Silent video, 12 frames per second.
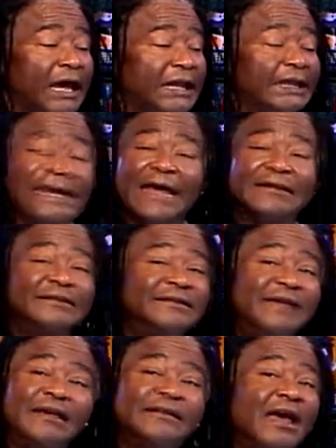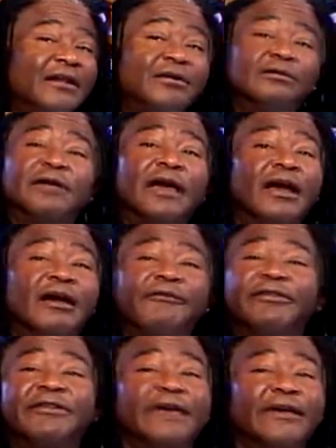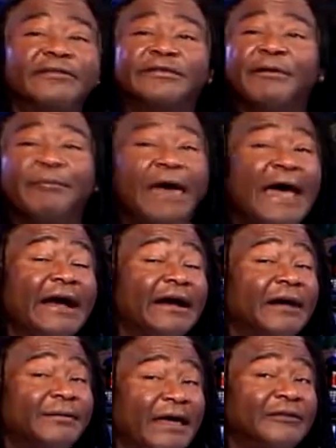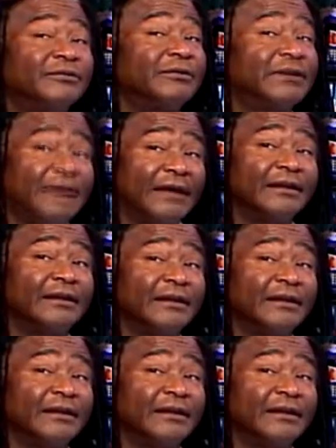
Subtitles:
And to get 6, I don't care if it's against the backup. That's ridiculous.